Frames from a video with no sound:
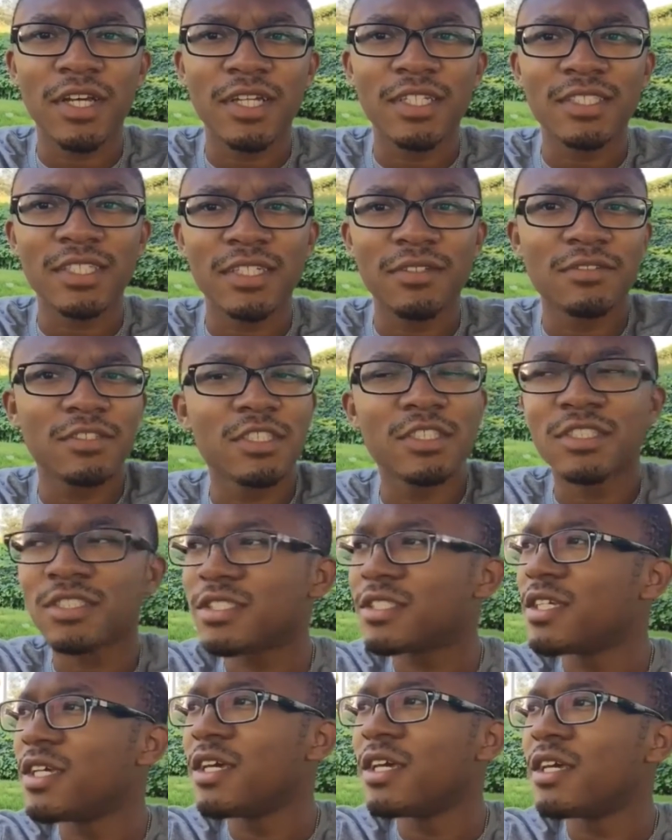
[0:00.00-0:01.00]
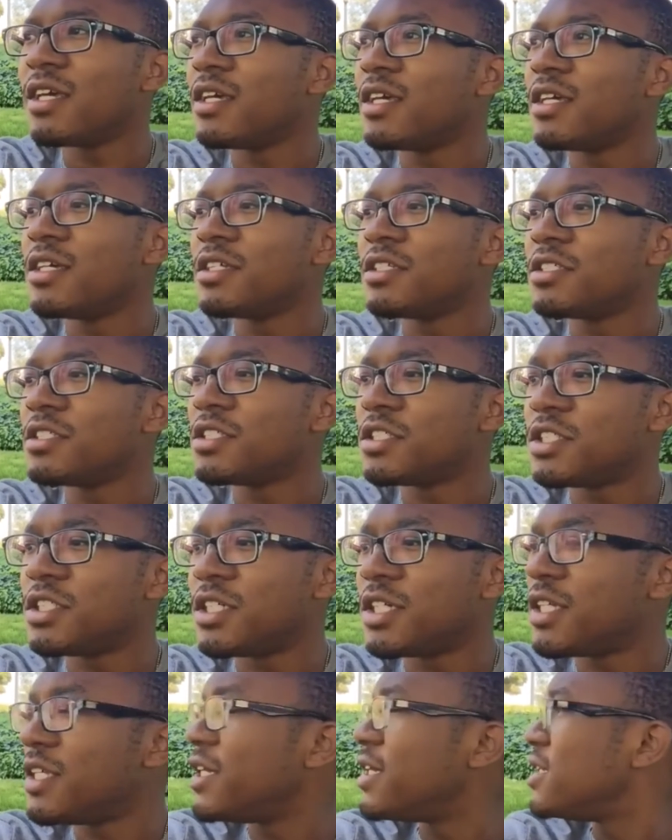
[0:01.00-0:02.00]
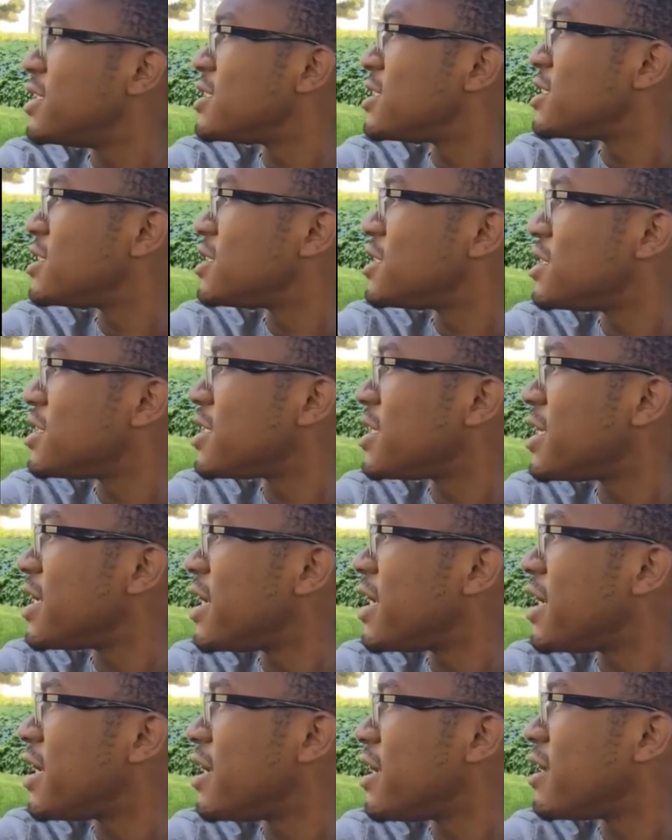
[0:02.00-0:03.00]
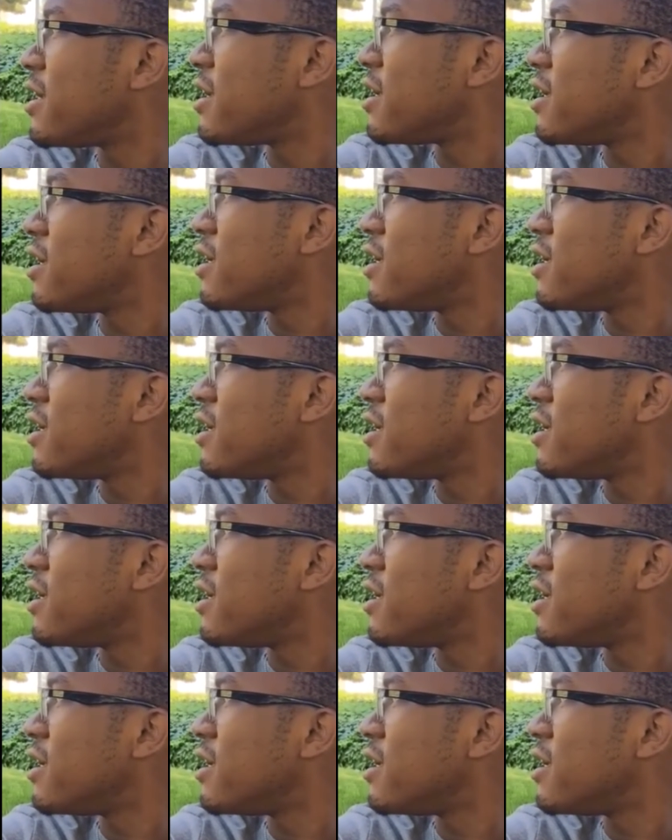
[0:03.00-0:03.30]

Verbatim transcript: Like I said, I'm just just chilling. It's a chill day.